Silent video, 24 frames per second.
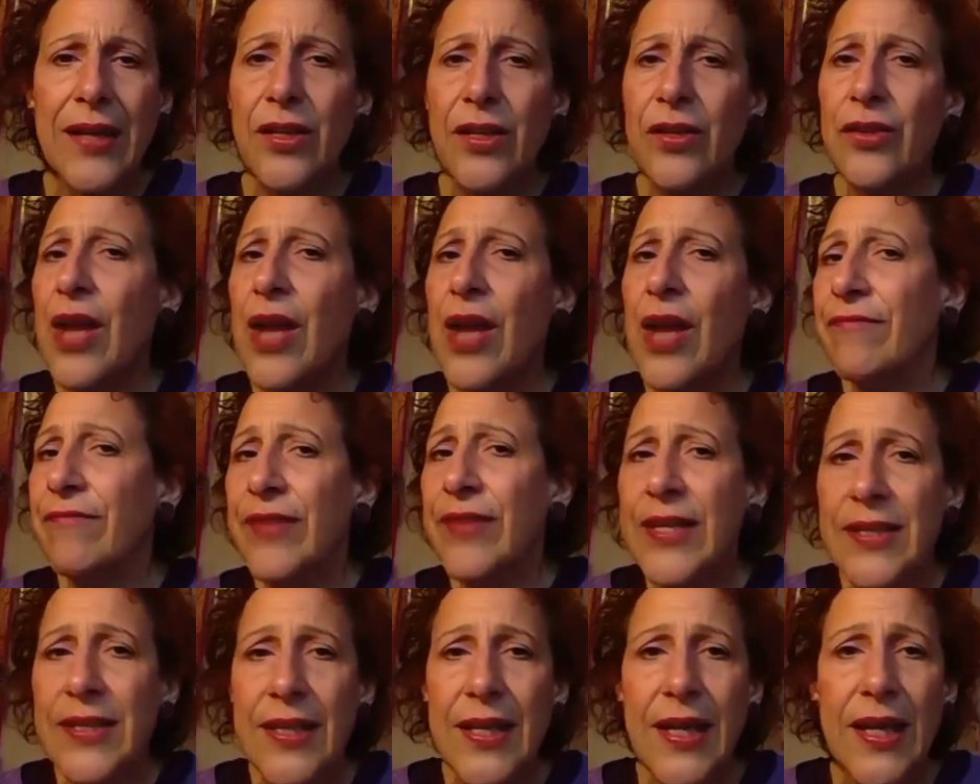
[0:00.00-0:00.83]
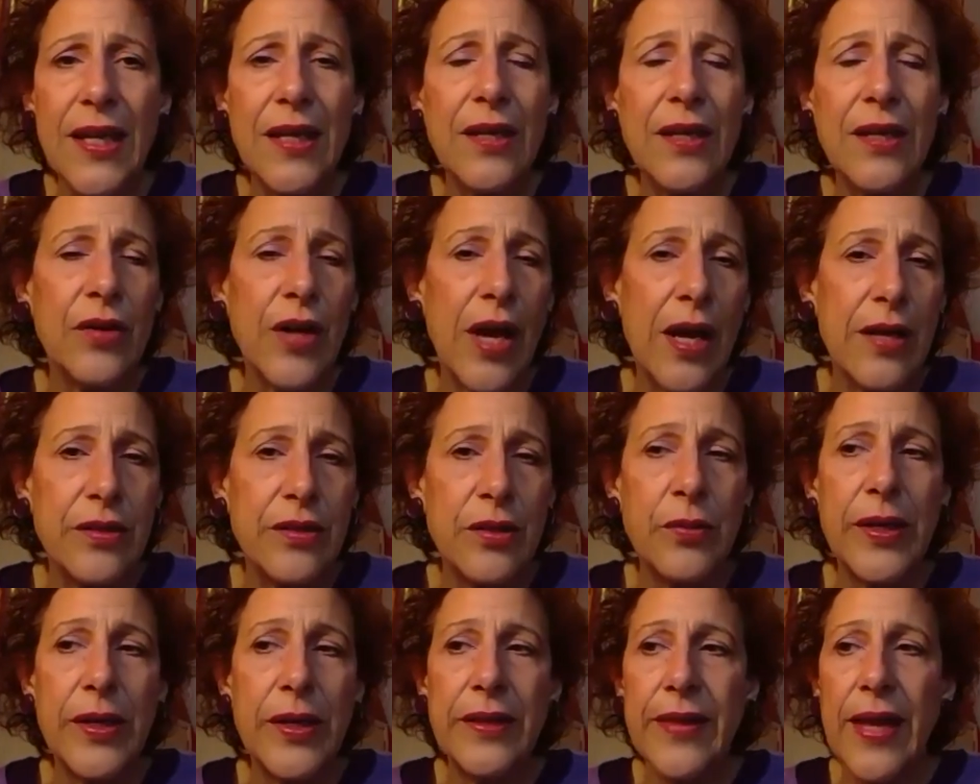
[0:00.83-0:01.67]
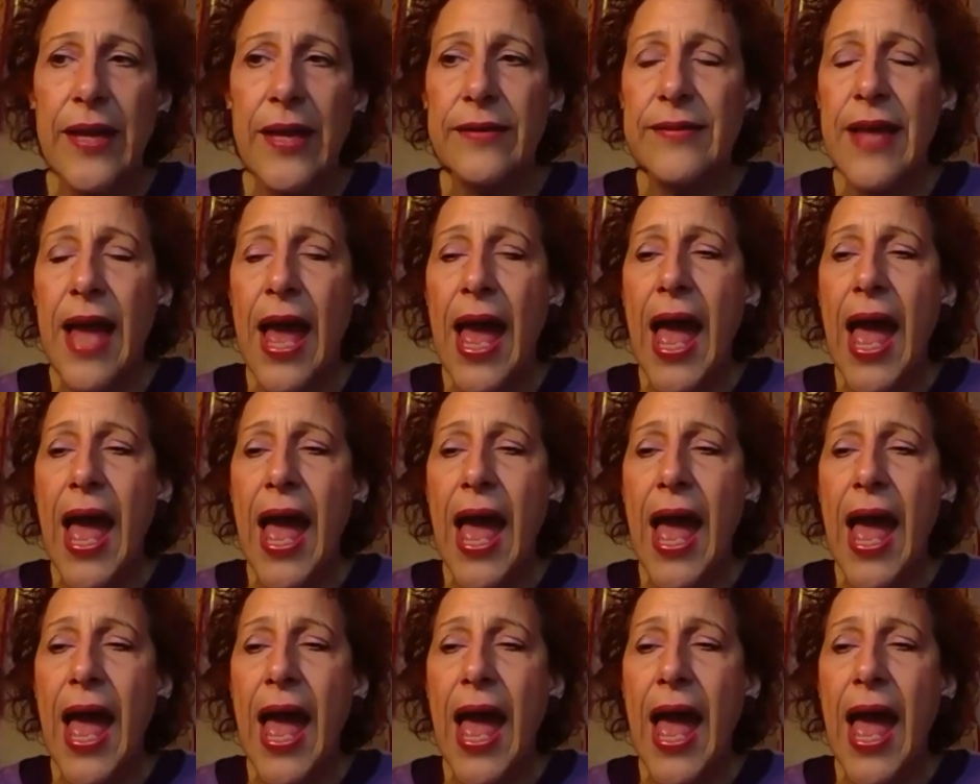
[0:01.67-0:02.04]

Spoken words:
not visiting, you're not doing things.